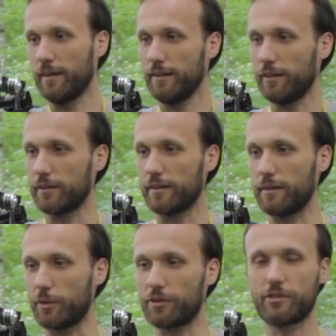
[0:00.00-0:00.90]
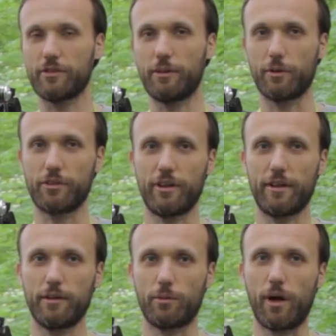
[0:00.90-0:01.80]
more
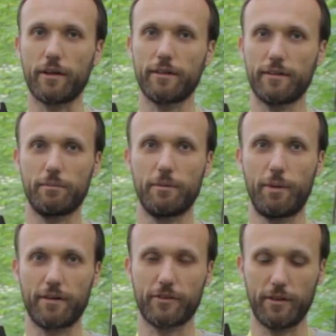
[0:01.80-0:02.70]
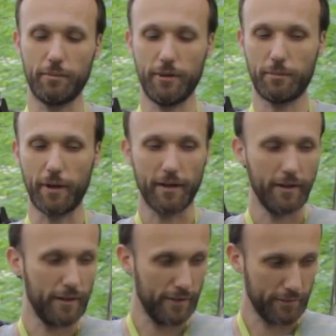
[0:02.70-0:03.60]
steady you're walking, the better it's going to be. But
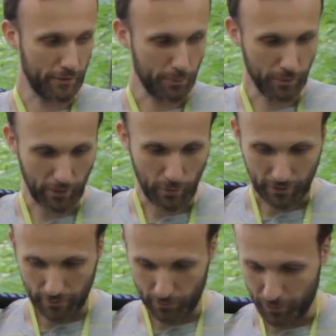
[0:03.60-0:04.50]
for example, like walking up